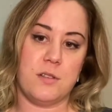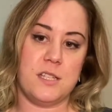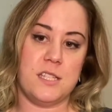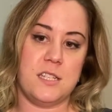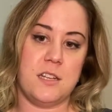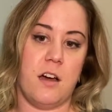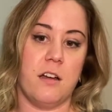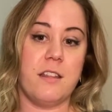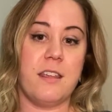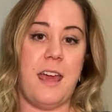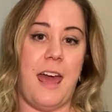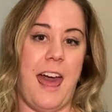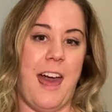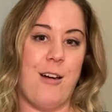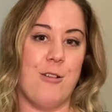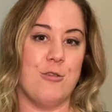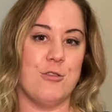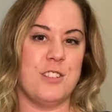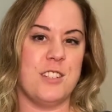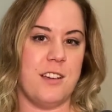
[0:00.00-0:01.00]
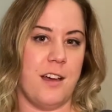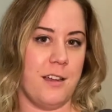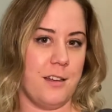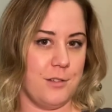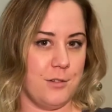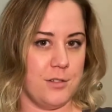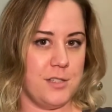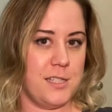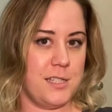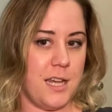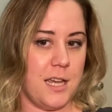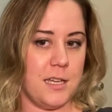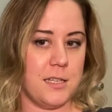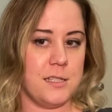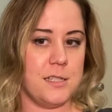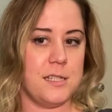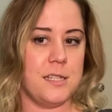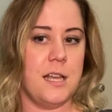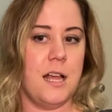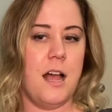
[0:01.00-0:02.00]
start care or
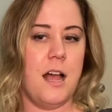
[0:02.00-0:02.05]
diagnostics.